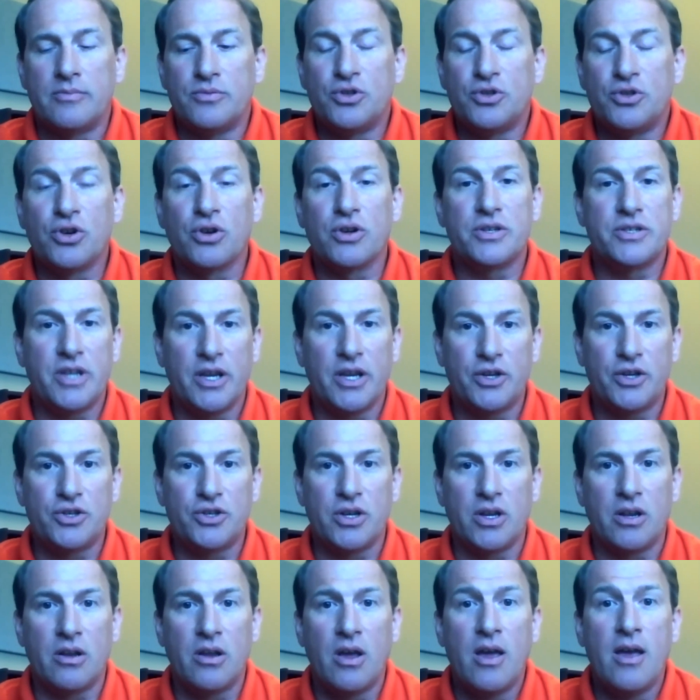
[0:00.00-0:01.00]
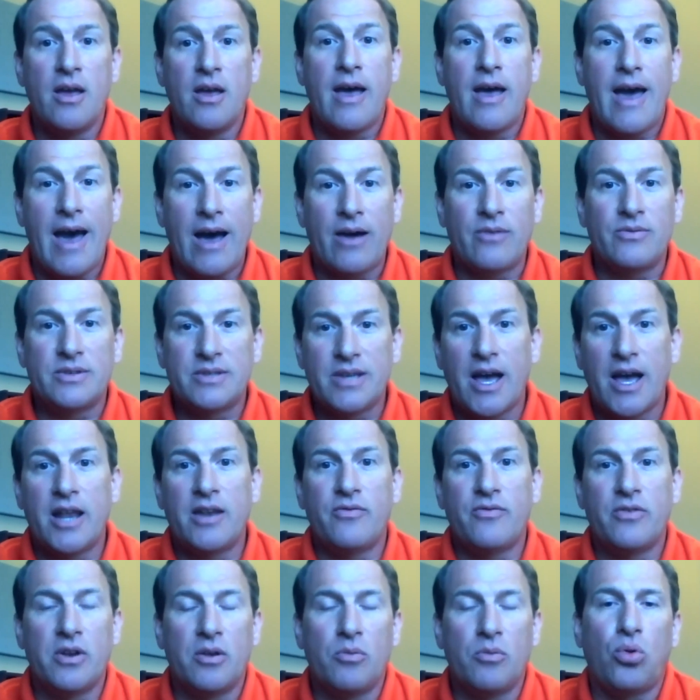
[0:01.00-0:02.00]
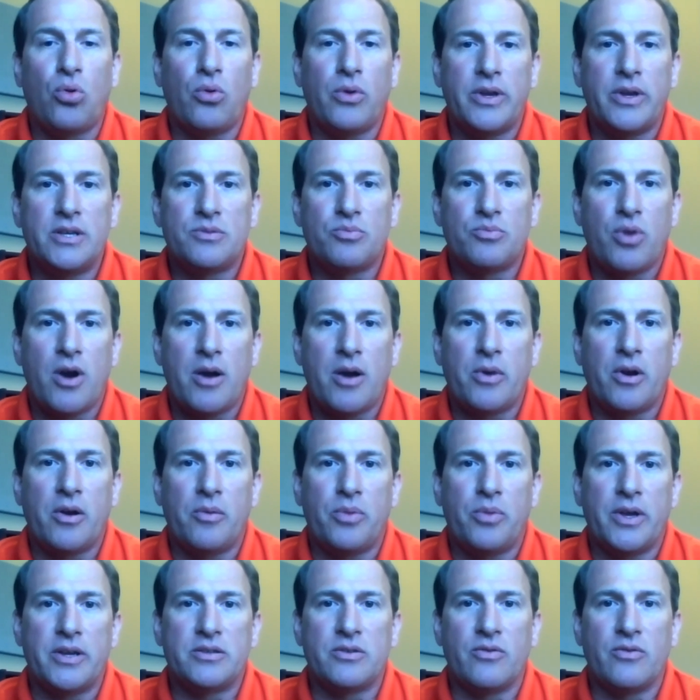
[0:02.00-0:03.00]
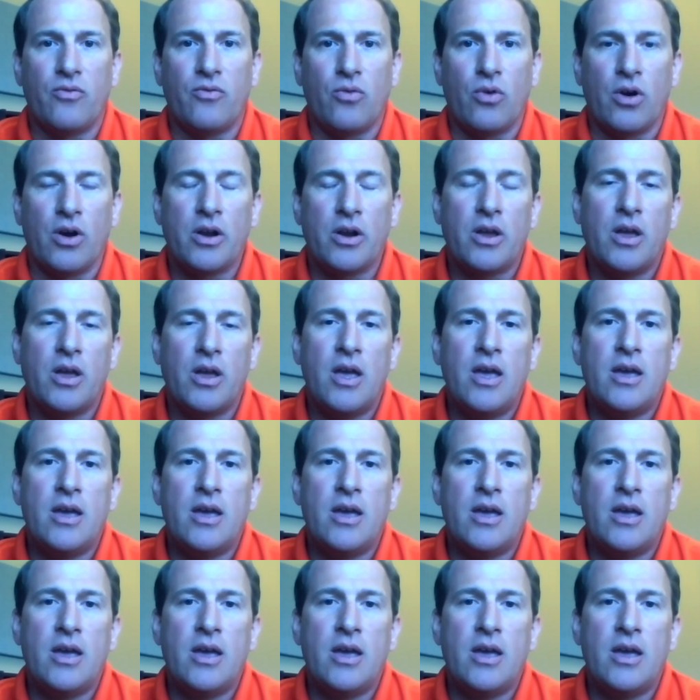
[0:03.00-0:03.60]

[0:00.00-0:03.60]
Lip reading: jurisdiction outside of an employee's primary place of work,